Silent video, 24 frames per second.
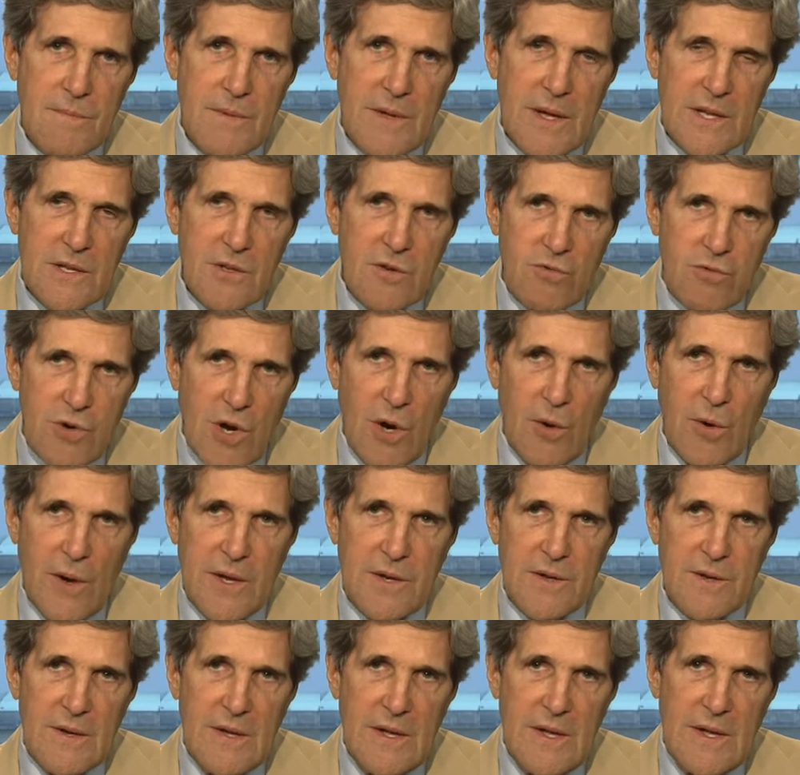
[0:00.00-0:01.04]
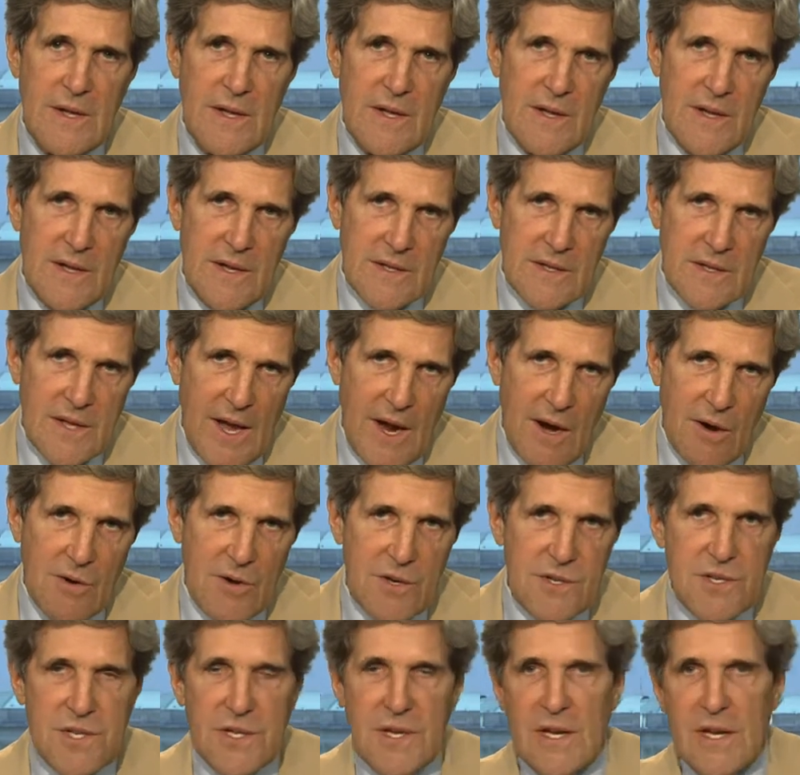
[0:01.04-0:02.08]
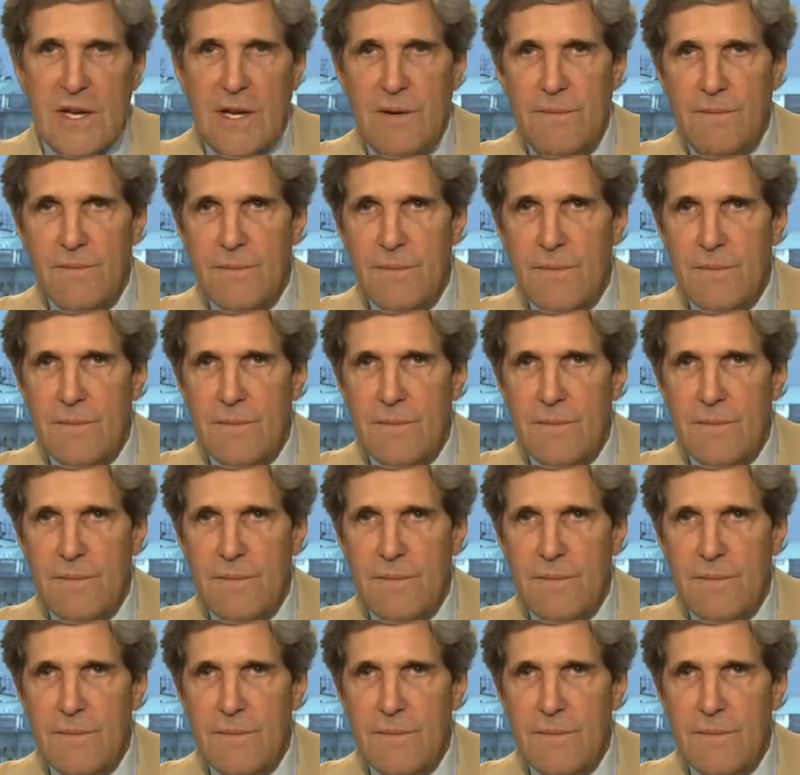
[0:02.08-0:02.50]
and grow it and guarantee,